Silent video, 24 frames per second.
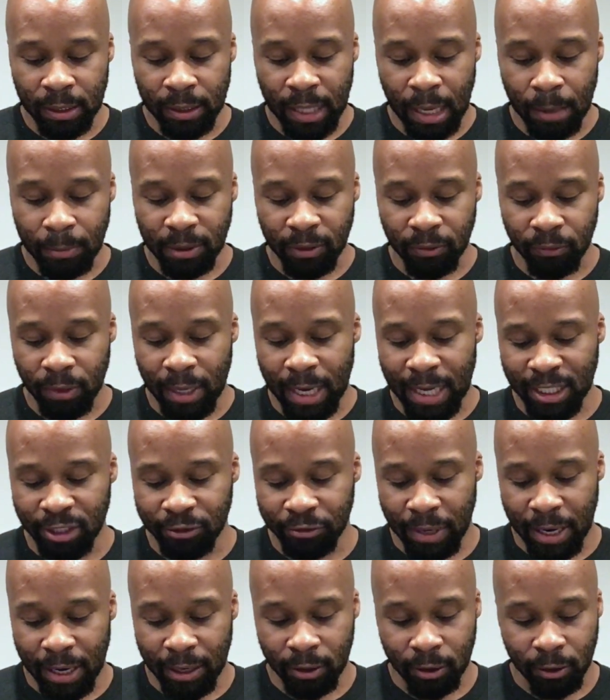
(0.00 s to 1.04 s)
That was a flat
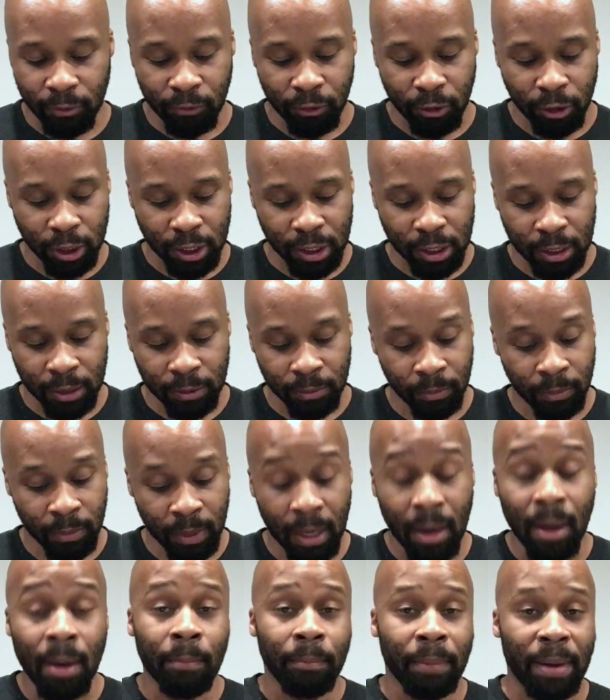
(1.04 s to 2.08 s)
track conversion.
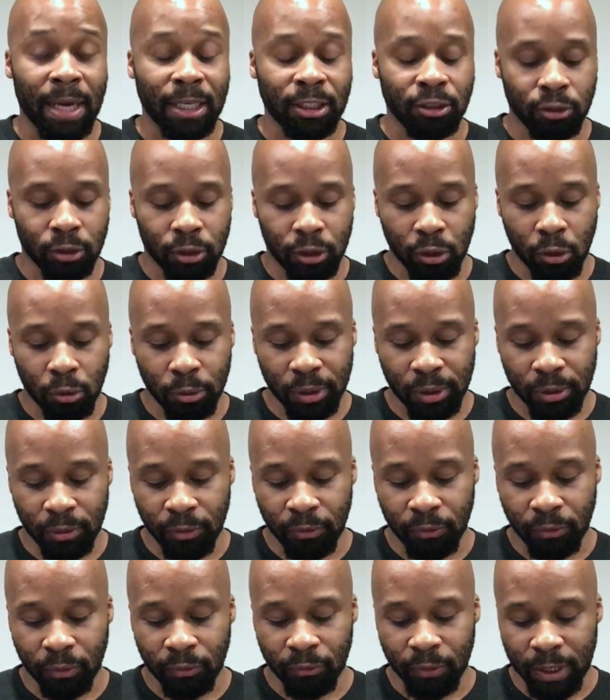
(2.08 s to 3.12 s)
Patrick Joseph
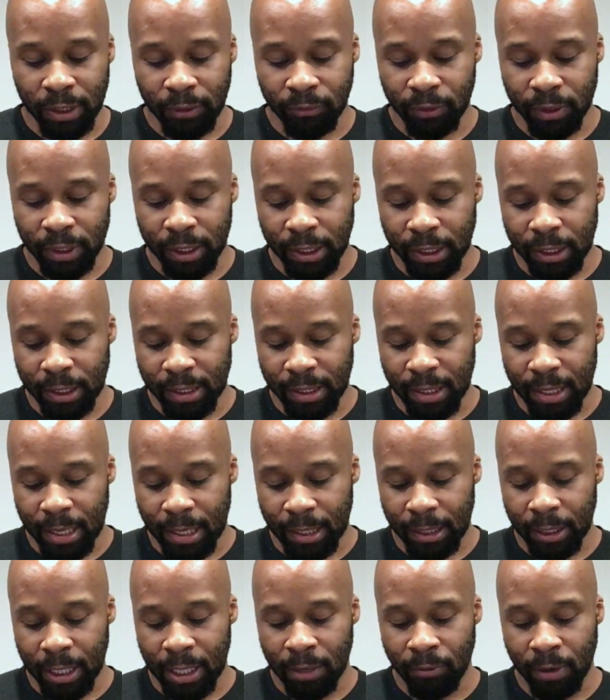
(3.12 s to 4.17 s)
from Virginia
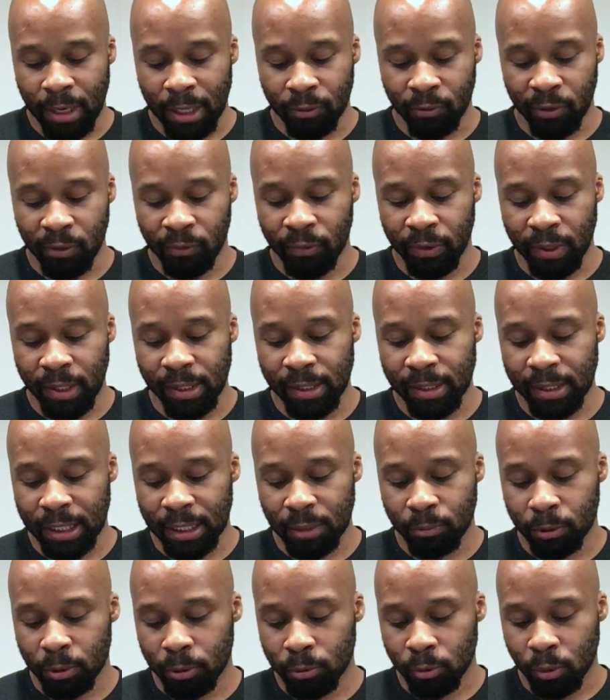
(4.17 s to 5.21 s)
Tech, he ran
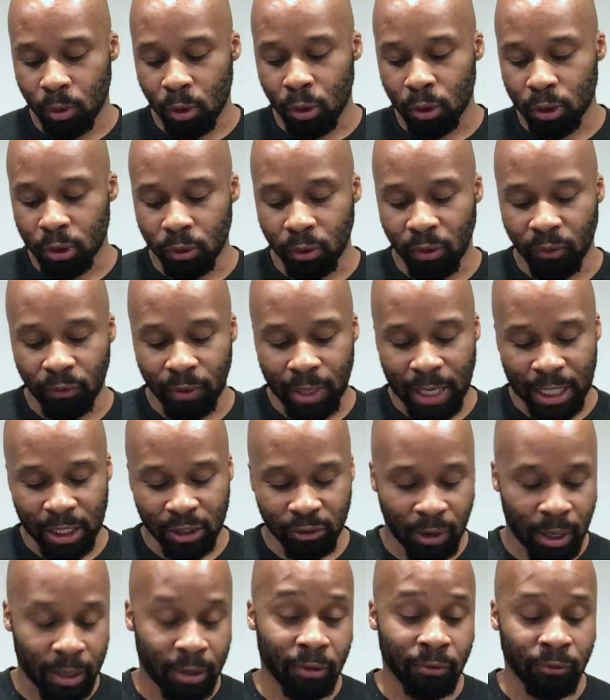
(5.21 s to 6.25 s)
3:56, which was also a flat
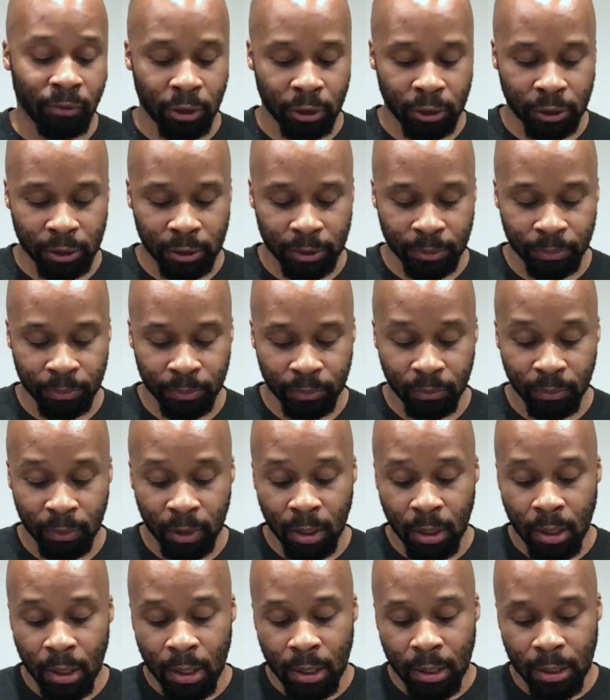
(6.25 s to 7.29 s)
track conversion.
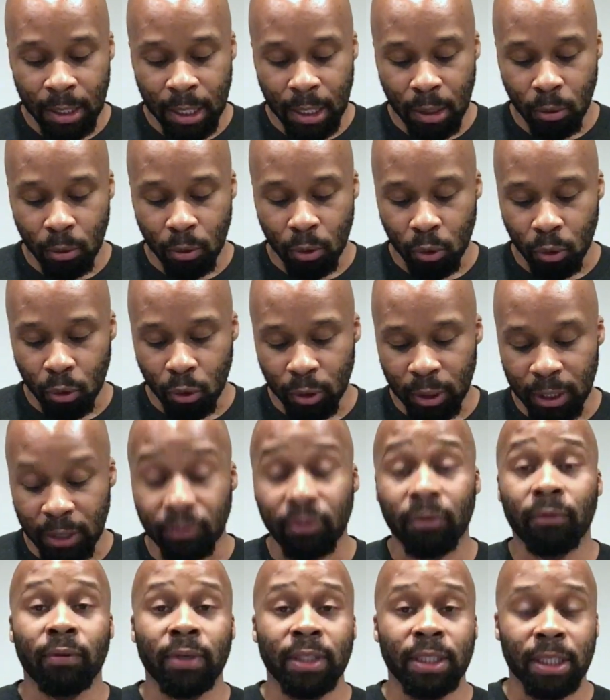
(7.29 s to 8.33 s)
Neil Gorley
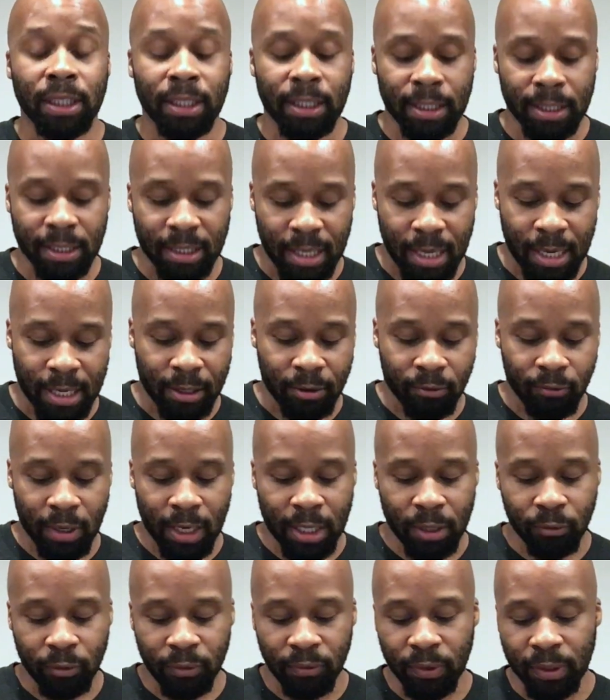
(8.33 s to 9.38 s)
from Virginia Tech
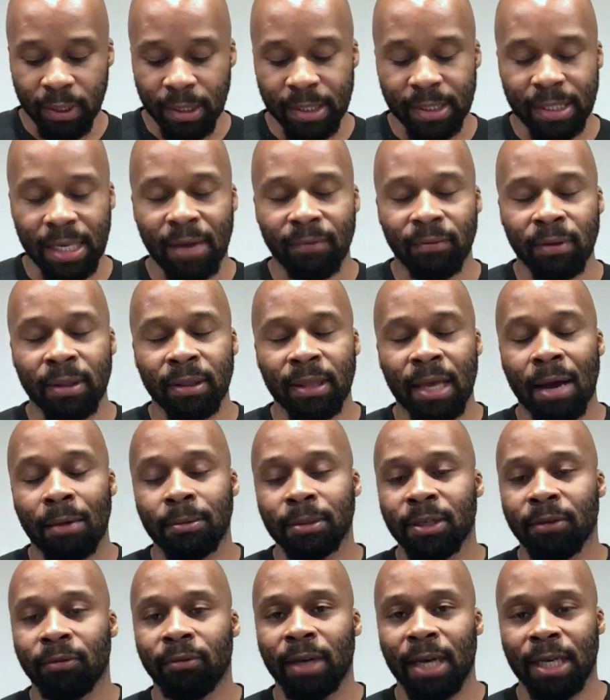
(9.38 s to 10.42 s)
ran 3:57. That
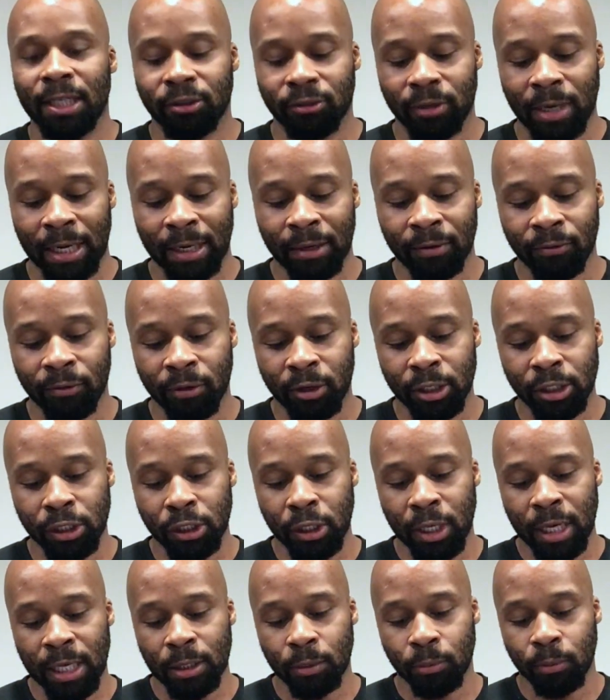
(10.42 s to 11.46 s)
was a flat track
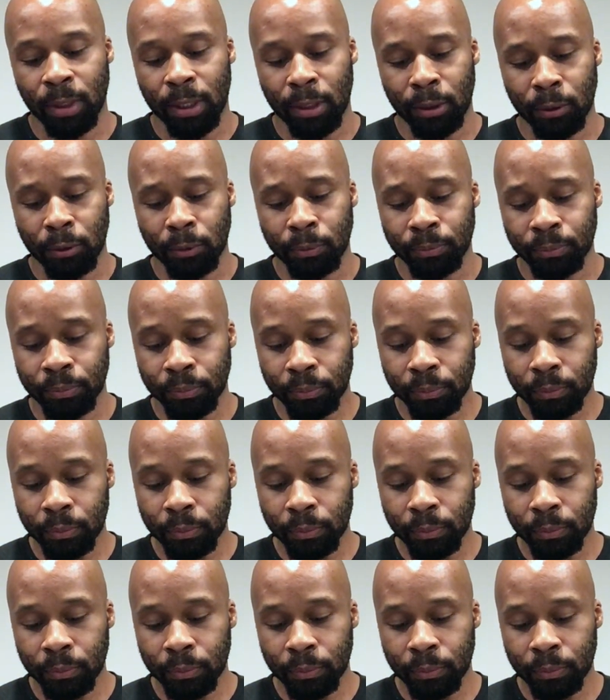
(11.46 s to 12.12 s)
conversion as well.